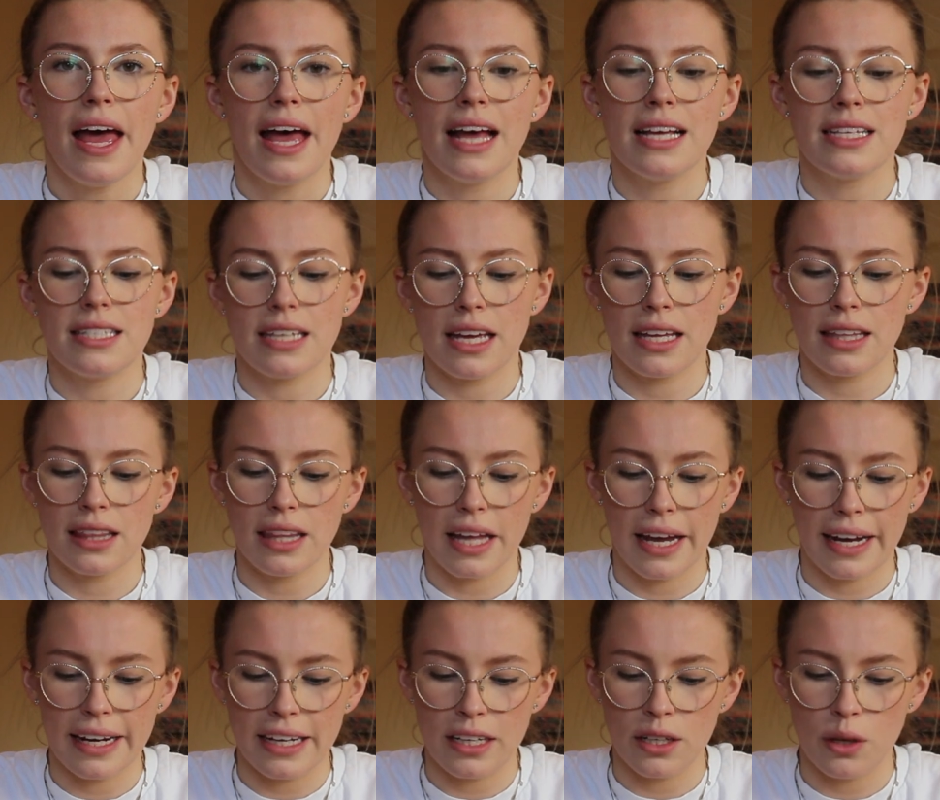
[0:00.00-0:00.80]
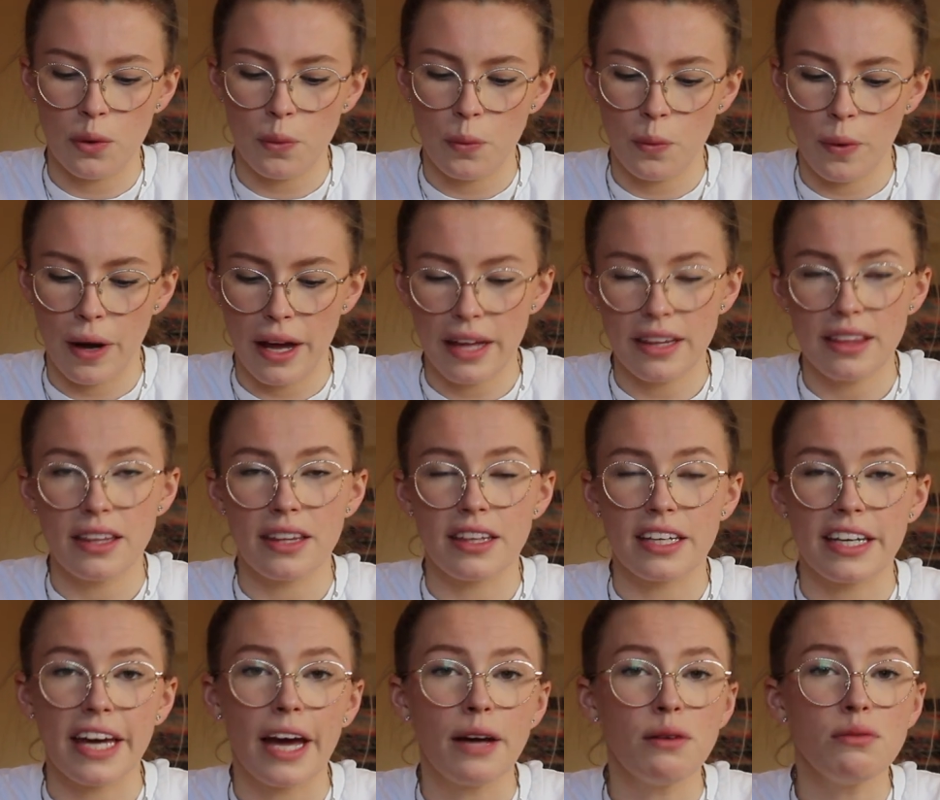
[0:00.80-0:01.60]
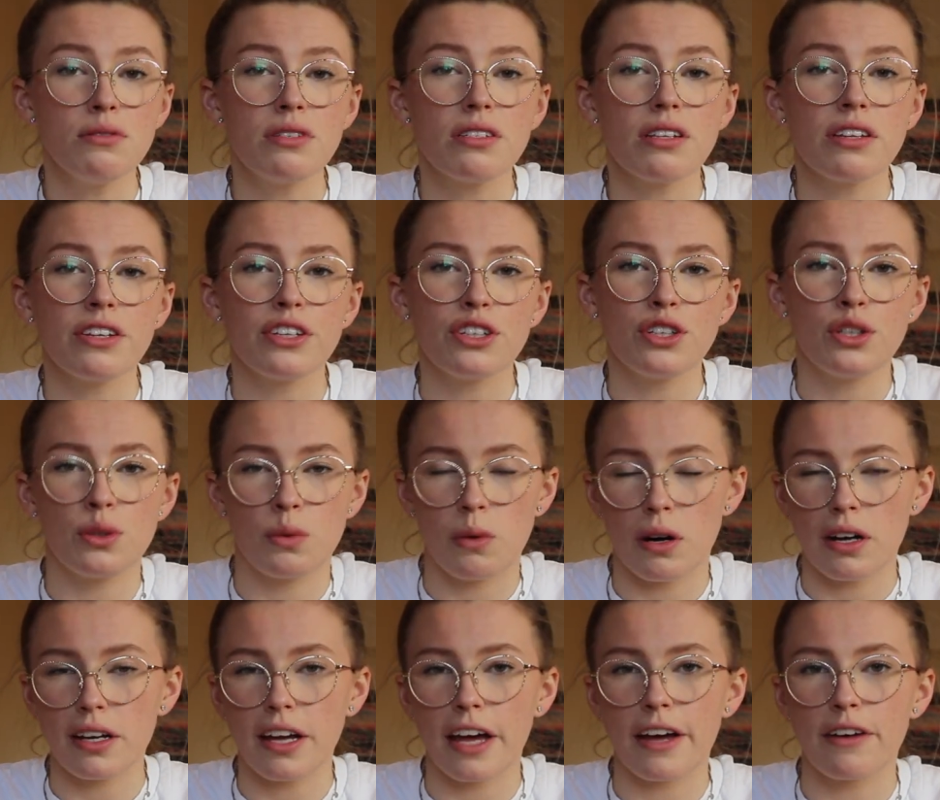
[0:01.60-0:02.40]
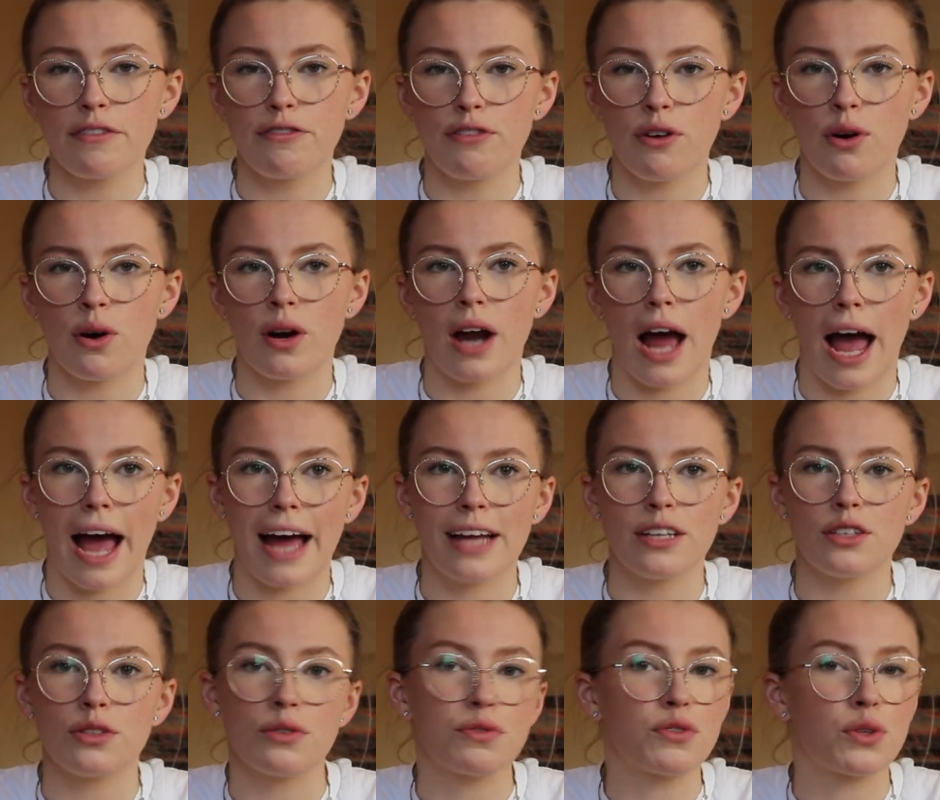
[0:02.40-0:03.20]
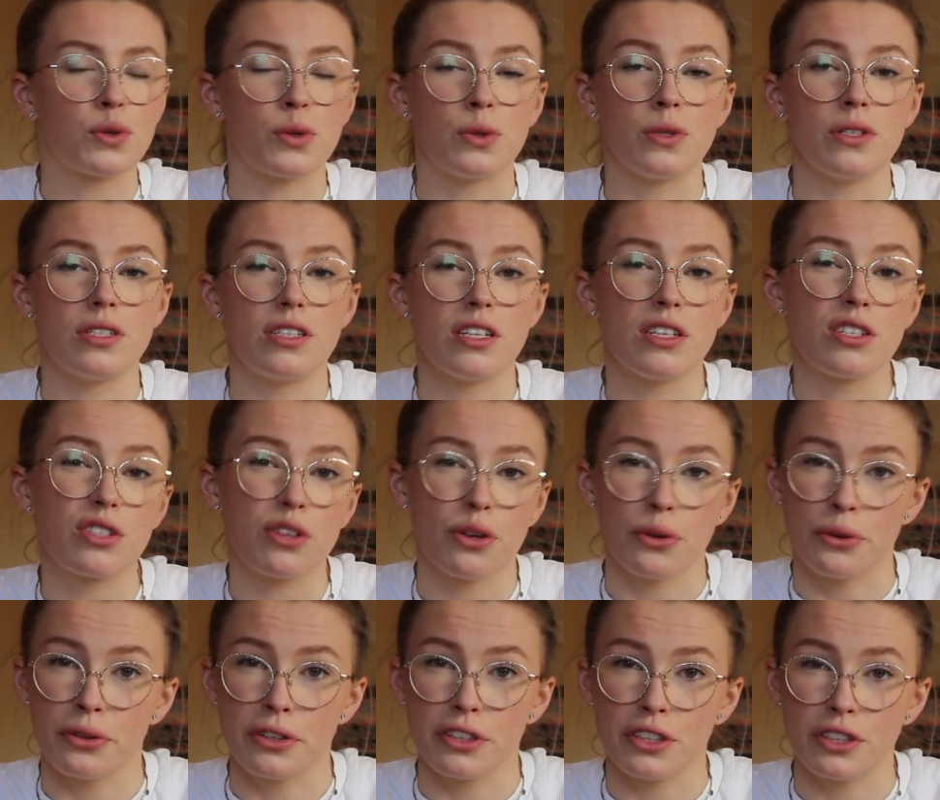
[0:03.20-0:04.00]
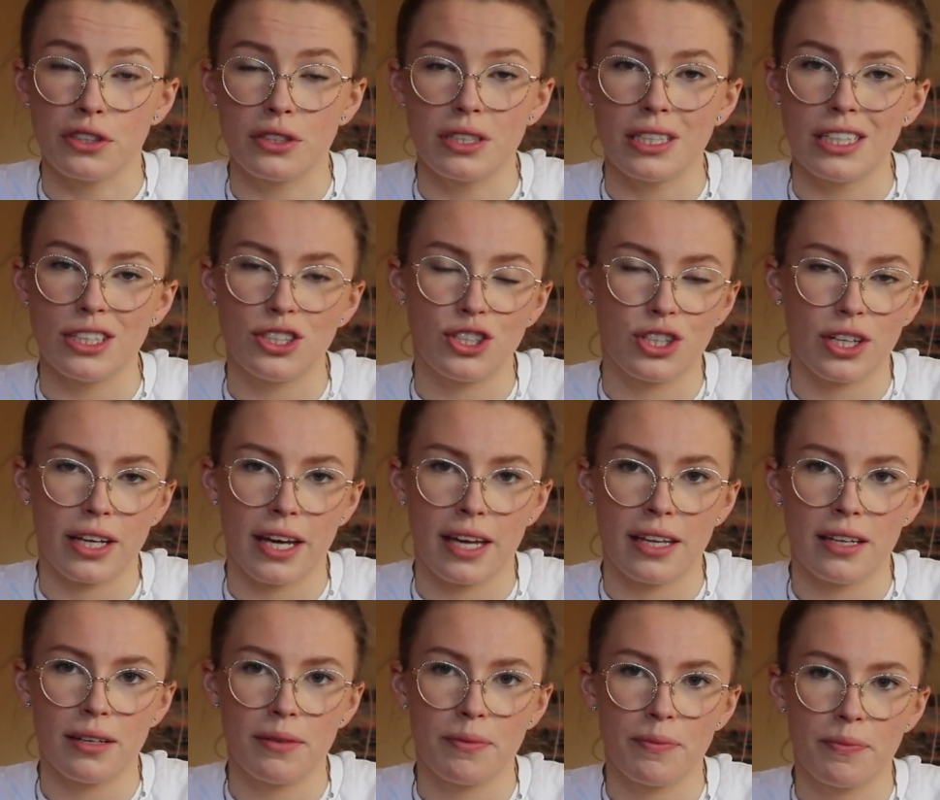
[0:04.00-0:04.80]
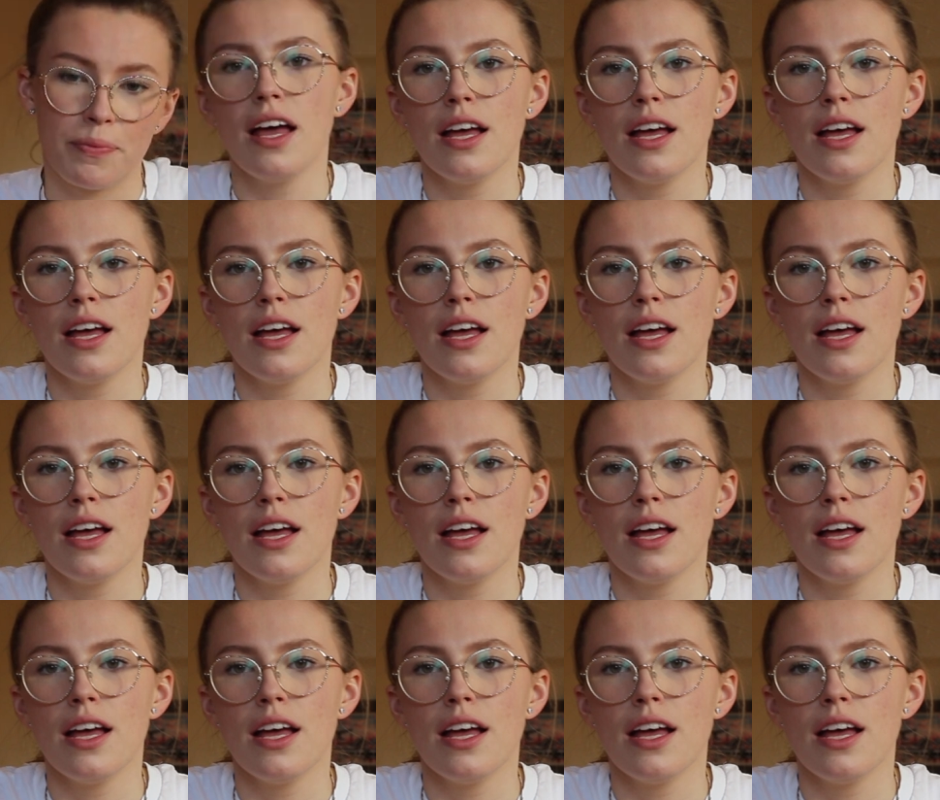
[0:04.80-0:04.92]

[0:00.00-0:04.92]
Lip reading: is in line with the council that you're working for and of course the school that you're teaching in.